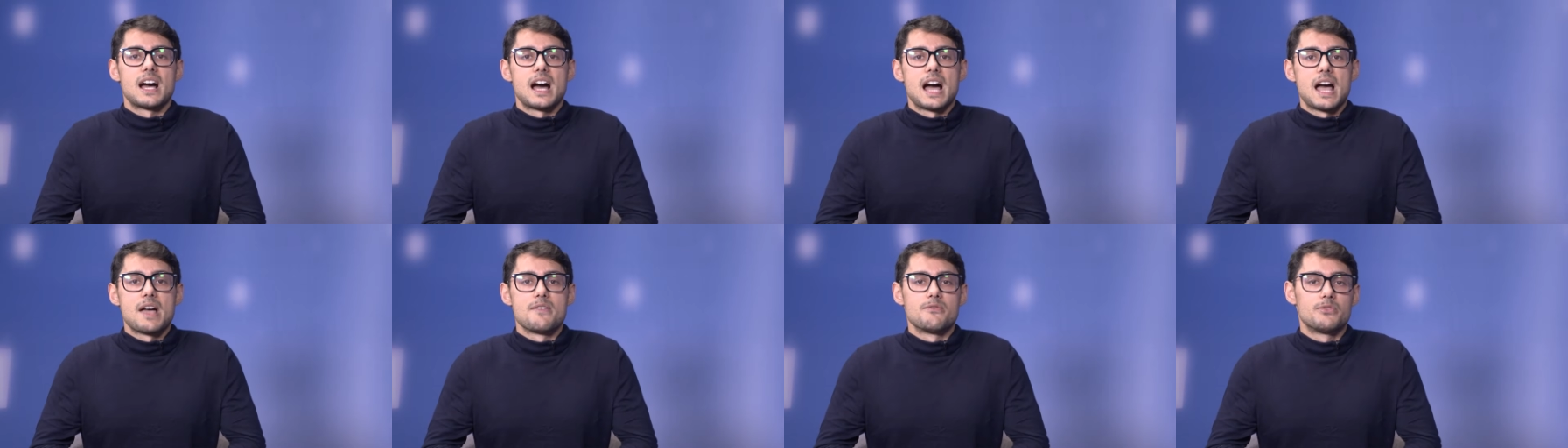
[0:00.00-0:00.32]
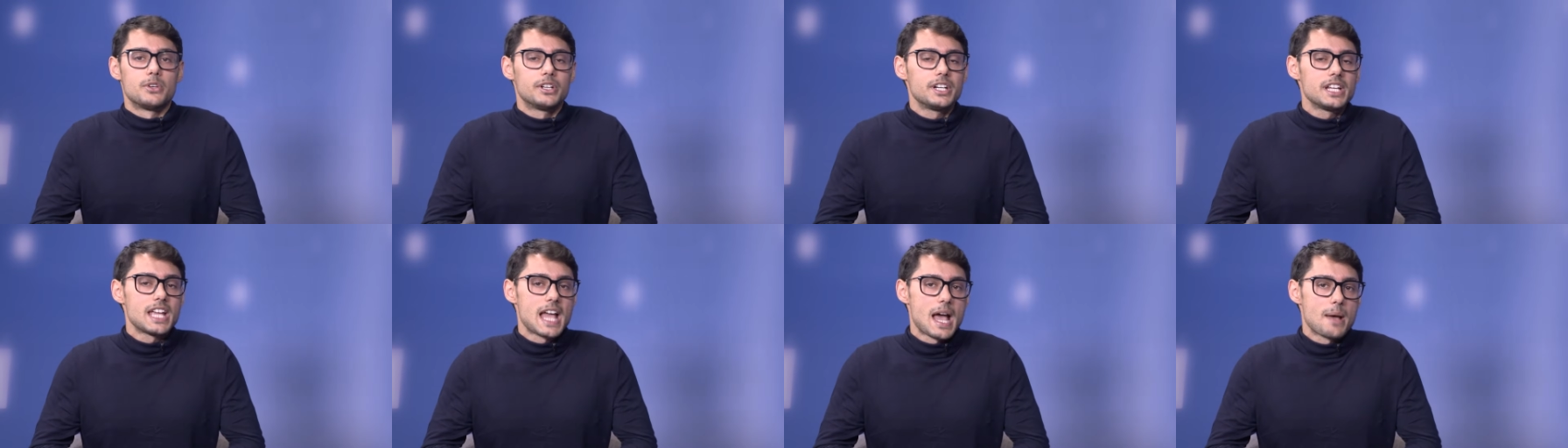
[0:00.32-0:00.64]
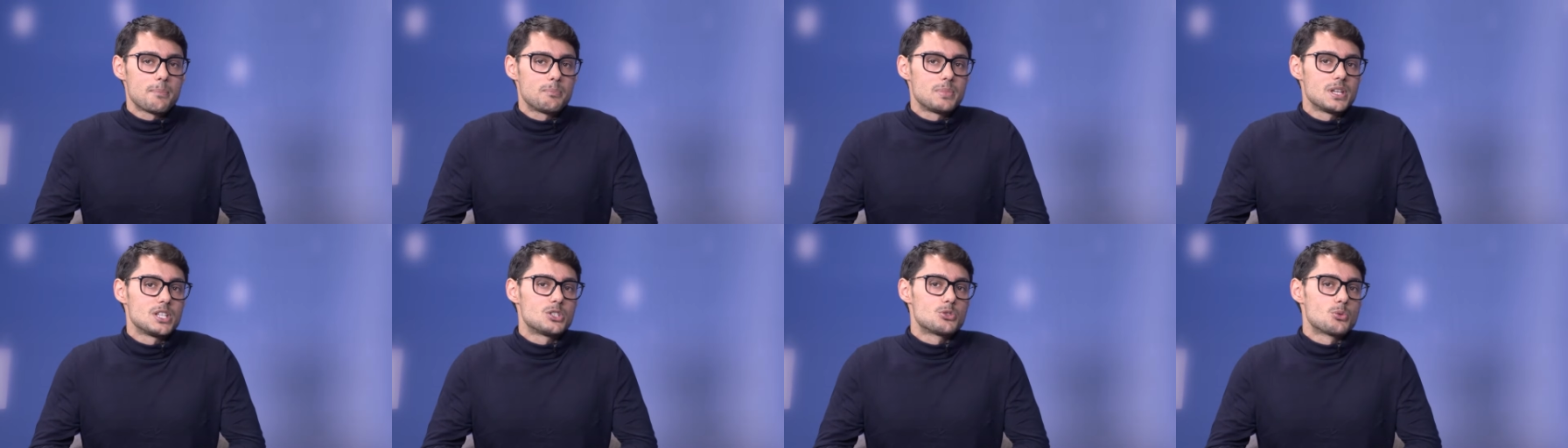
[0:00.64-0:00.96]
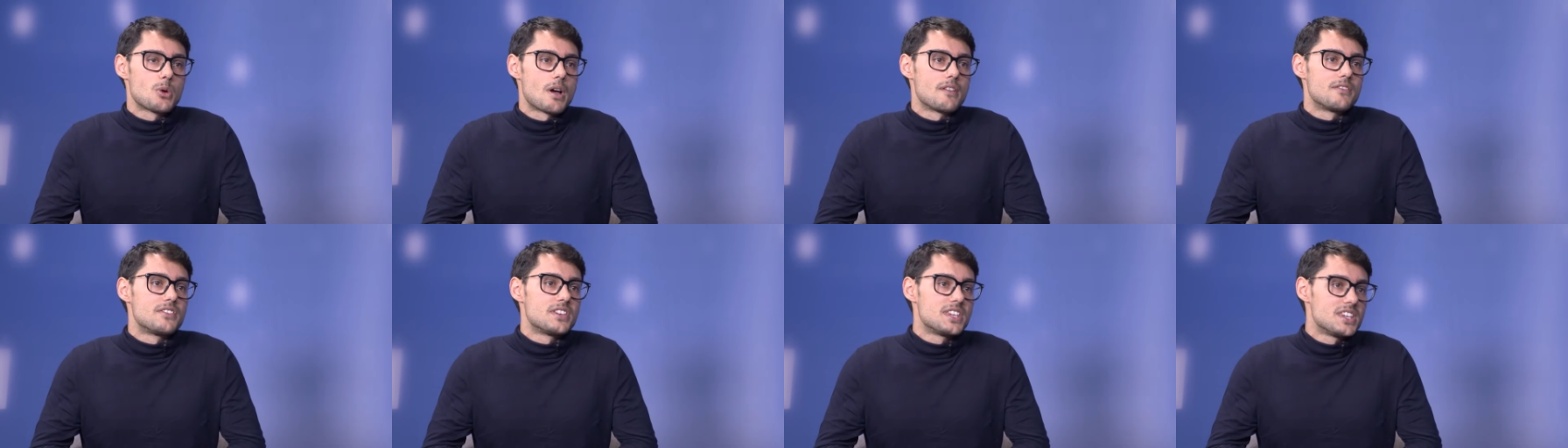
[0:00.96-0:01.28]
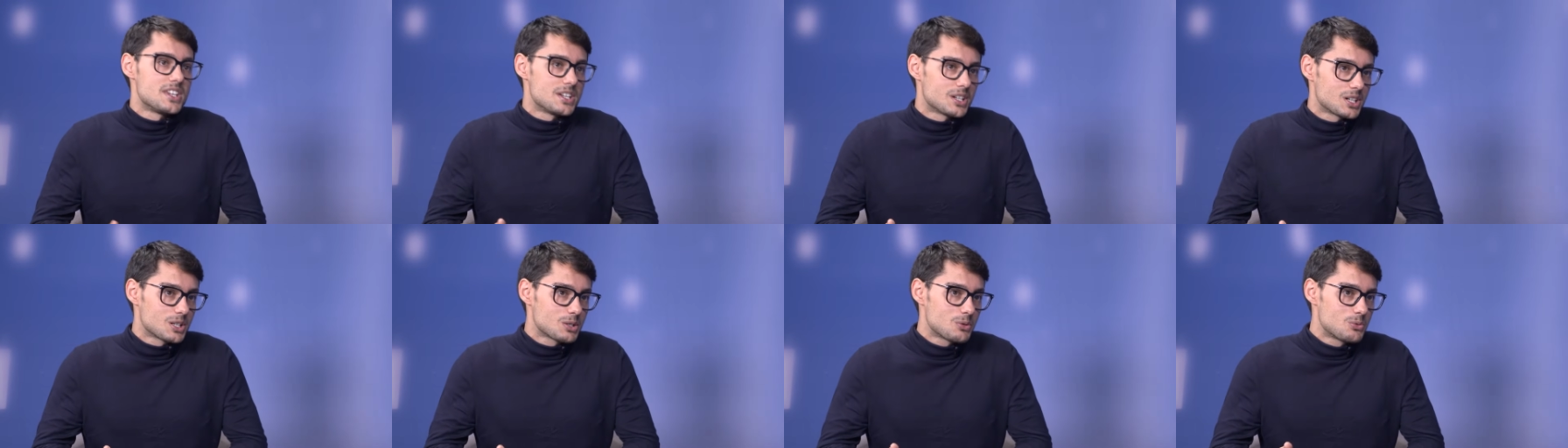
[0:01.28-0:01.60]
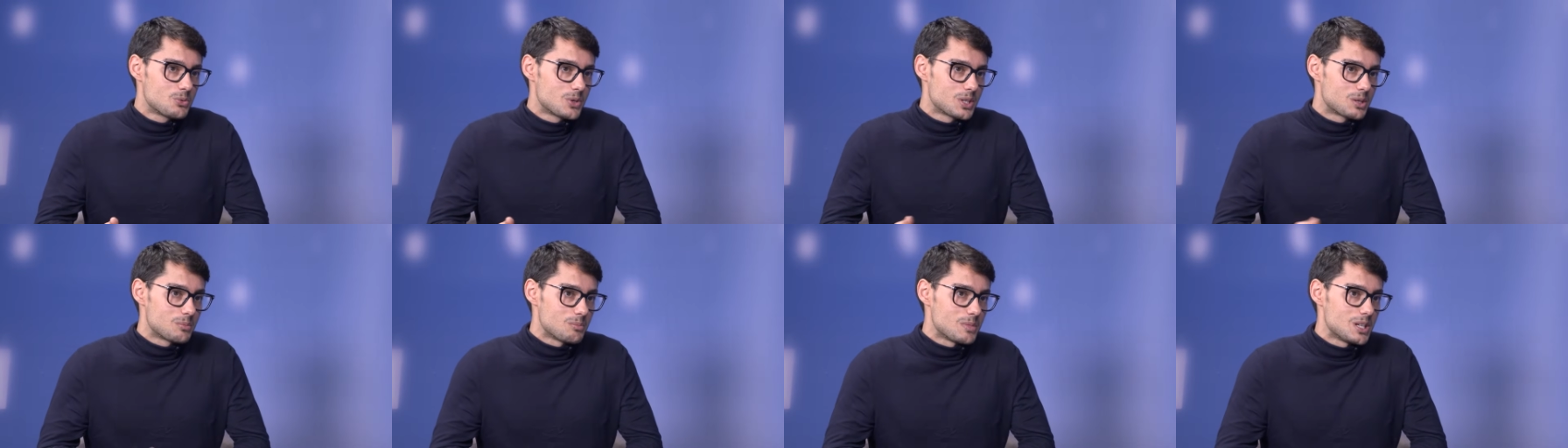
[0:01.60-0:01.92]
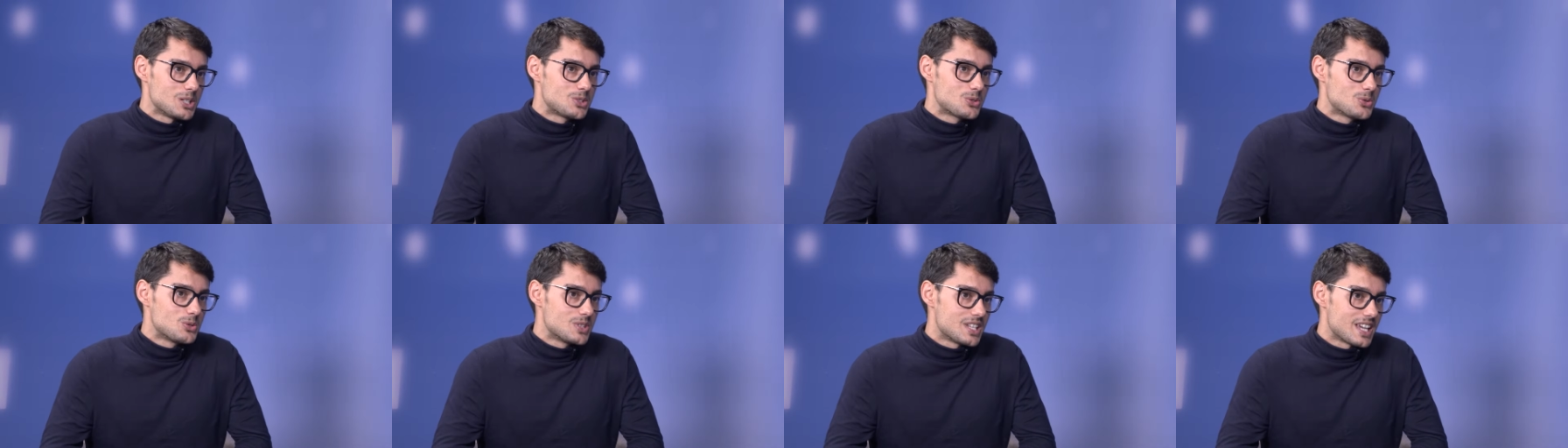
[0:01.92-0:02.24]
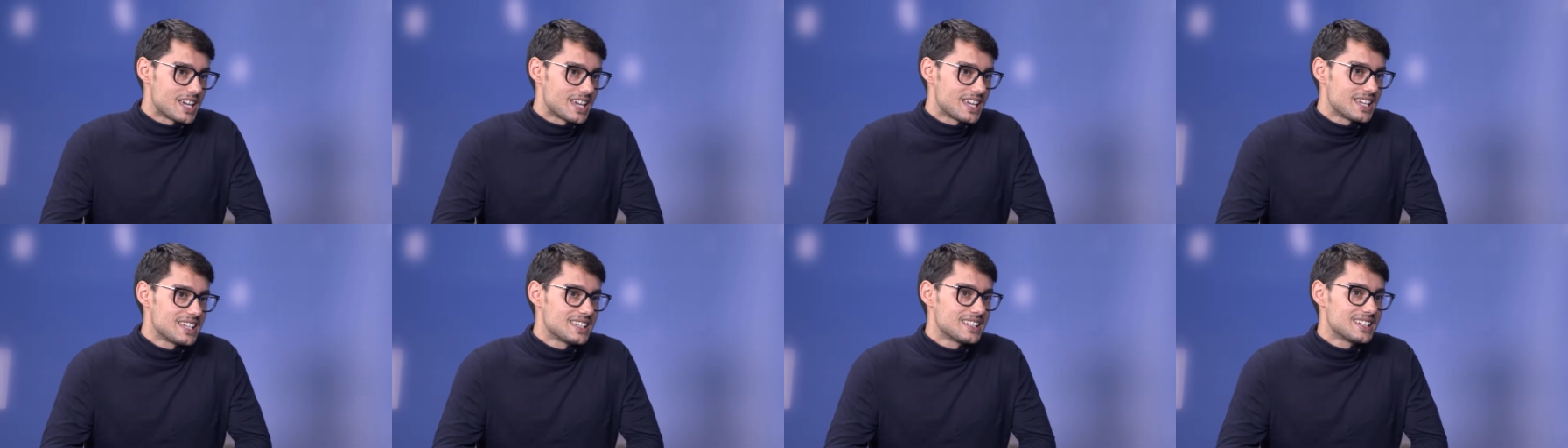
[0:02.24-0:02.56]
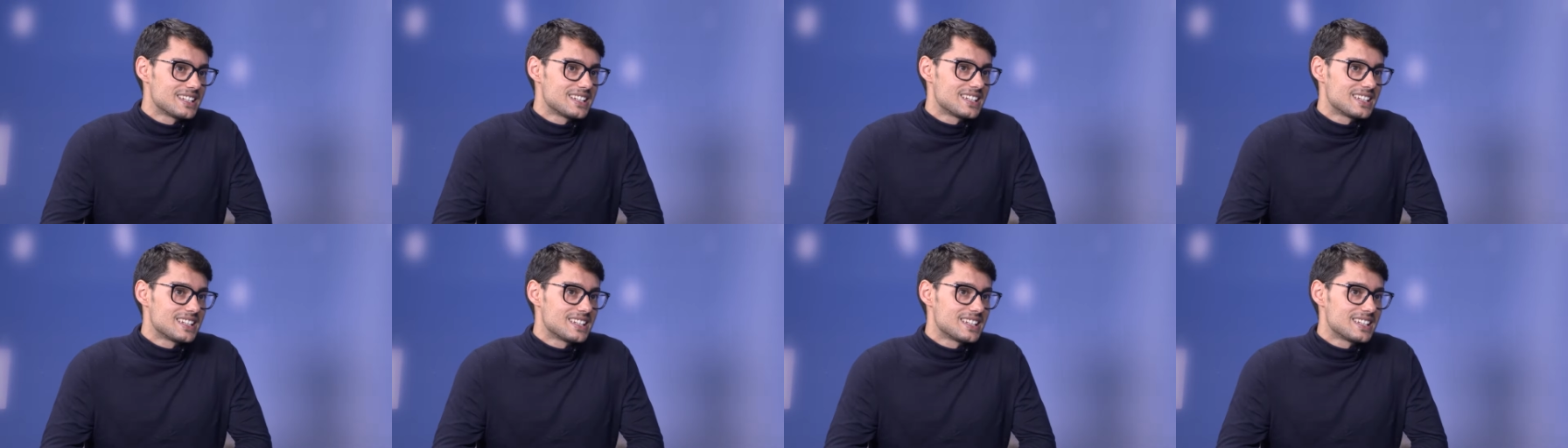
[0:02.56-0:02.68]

I'm very happy to have here with me today